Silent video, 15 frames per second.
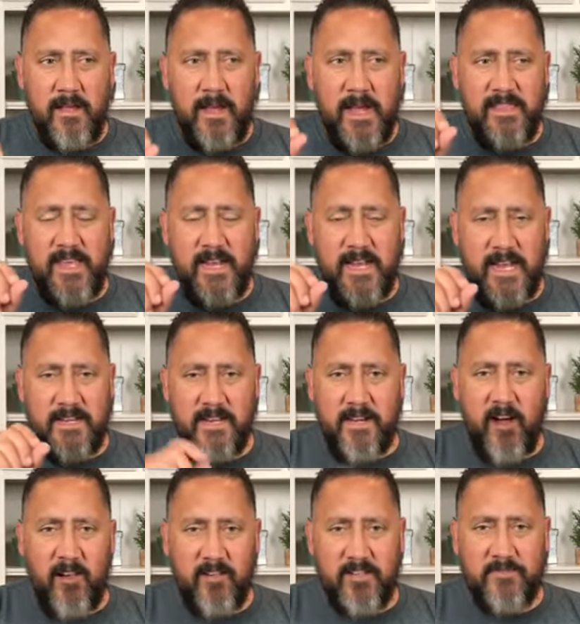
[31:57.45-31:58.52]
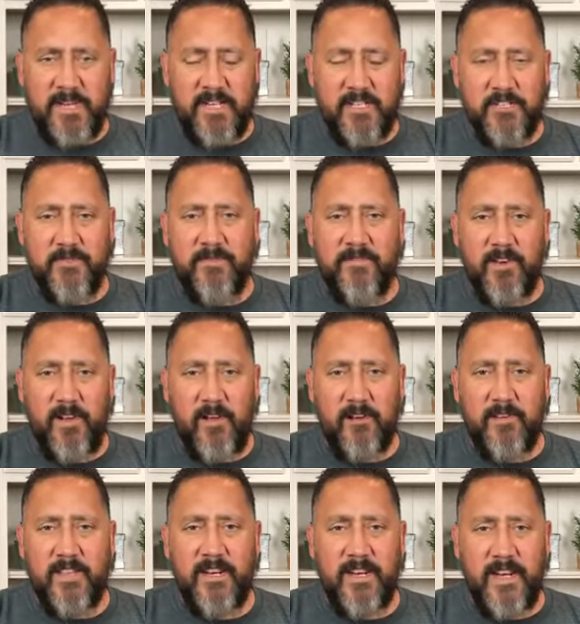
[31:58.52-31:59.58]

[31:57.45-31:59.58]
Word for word: I think I did college ministry for longer than I